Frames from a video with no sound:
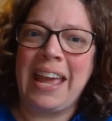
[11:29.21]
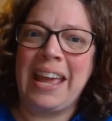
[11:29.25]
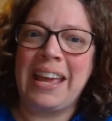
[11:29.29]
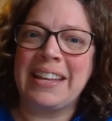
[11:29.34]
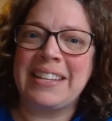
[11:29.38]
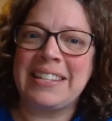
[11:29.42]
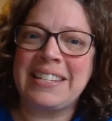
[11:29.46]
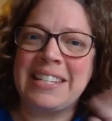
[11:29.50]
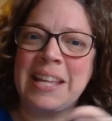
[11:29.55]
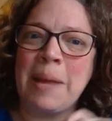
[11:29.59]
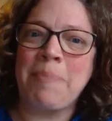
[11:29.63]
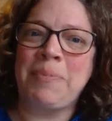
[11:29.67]

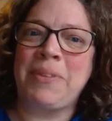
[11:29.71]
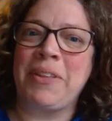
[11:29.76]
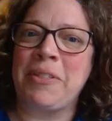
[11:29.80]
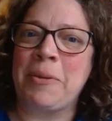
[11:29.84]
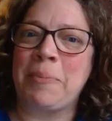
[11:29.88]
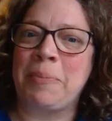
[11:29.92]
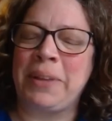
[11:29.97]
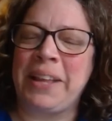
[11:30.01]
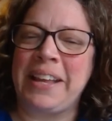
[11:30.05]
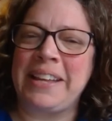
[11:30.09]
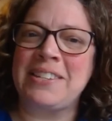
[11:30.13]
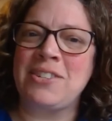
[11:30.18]
except in
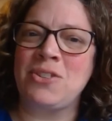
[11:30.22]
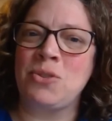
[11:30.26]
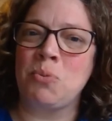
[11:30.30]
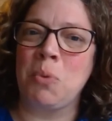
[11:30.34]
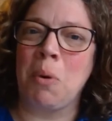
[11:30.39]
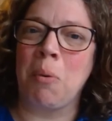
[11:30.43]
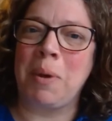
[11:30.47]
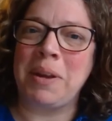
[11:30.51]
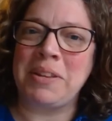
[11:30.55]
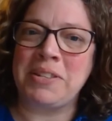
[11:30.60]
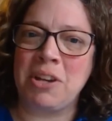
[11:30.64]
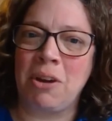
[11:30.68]
the places
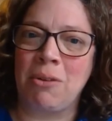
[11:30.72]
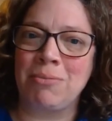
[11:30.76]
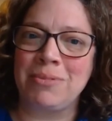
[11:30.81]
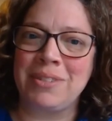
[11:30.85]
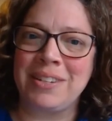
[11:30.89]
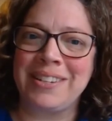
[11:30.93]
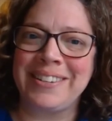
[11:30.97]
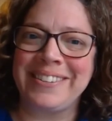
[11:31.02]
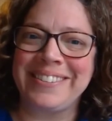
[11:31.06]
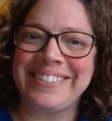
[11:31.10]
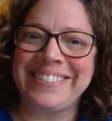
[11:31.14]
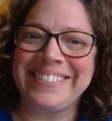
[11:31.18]
where we
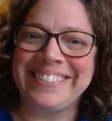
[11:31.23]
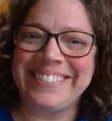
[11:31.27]
don't.